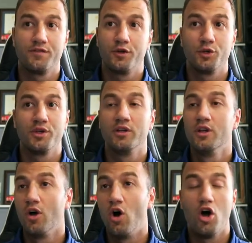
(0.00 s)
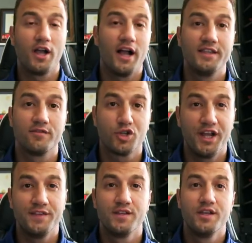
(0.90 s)
if you're doing all kinds of
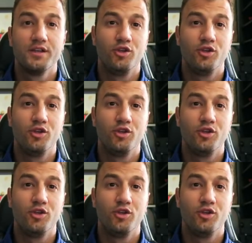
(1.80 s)
trades,